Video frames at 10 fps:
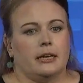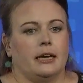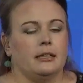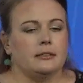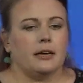at
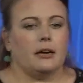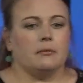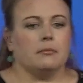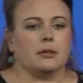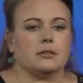any
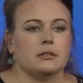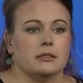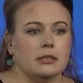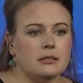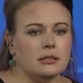time, because
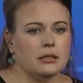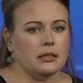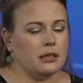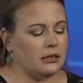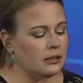
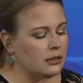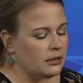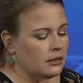statistically,